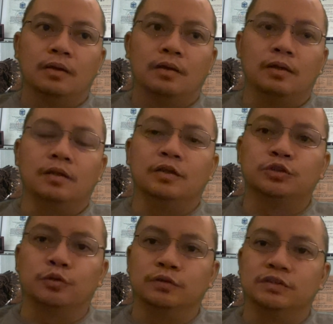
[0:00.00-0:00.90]
and it
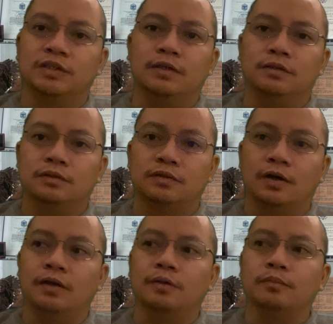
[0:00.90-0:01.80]
shortens that
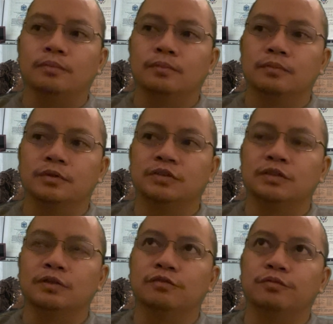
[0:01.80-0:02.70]
time.
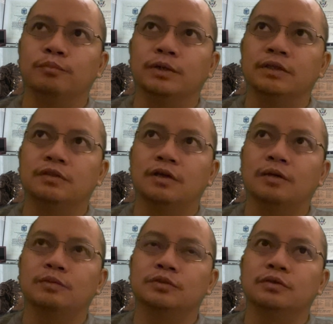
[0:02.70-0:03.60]
Instead of my
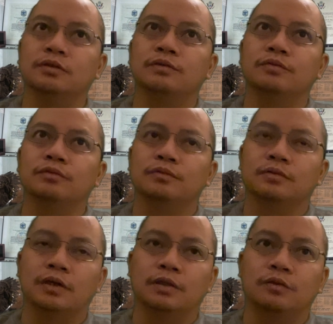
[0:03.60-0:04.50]
time starting
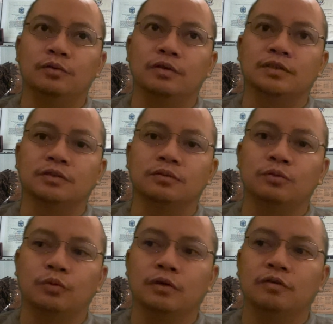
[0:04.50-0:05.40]
at
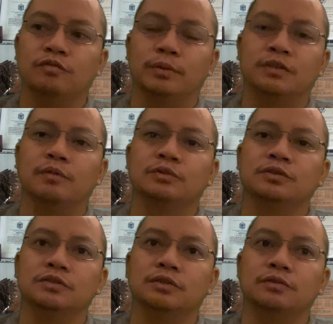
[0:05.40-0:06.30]
2012, my time
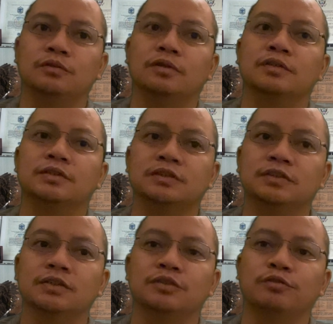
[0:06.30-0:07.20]
starts at
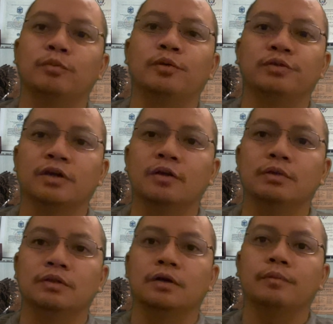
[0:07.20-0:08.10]
2006 for my
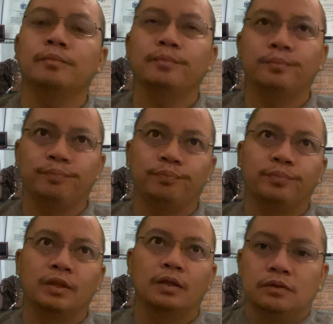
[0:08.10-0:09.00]
retirement time.
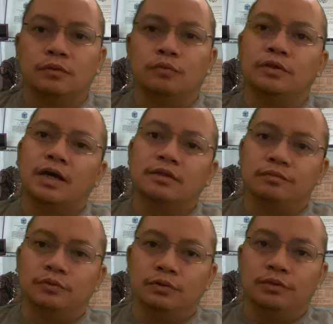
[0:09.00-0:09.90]
With
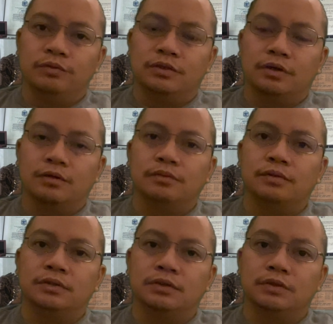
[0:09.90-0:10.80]
active duty
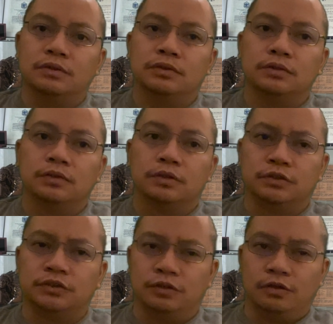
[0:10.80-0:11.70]
retirees,
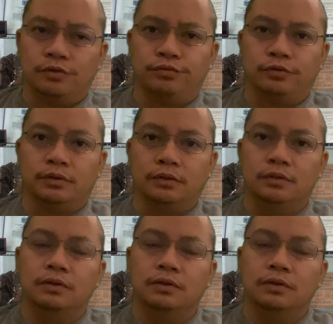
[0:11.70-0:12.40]
it's different